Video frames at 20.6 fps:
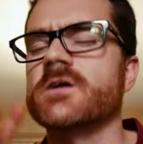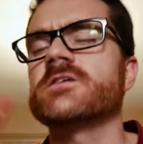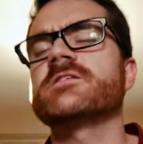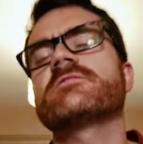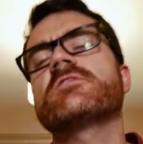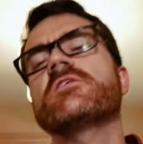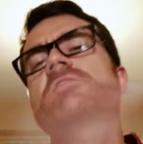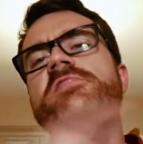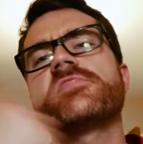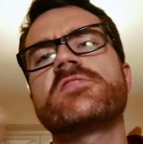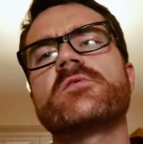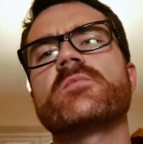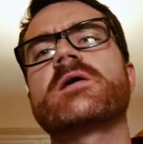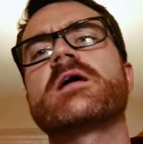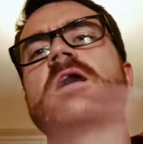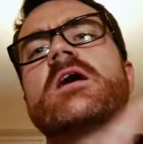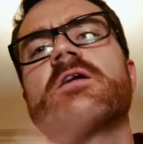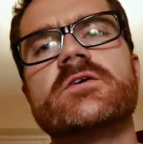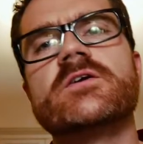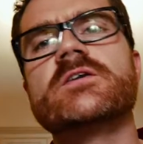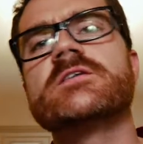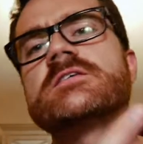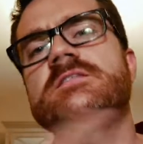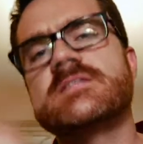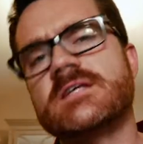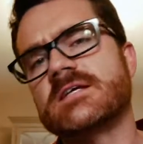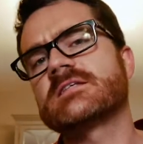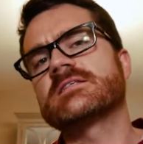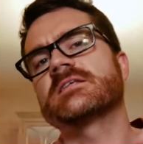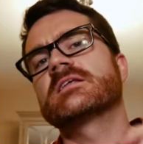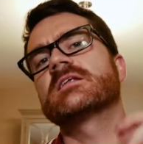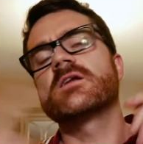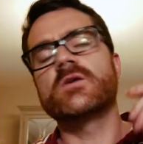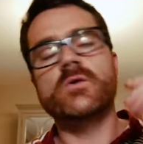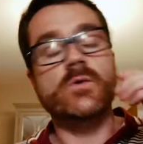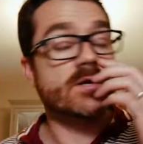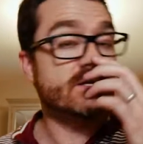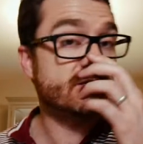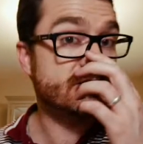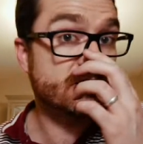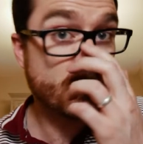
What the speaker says: Because I've got 360 degrees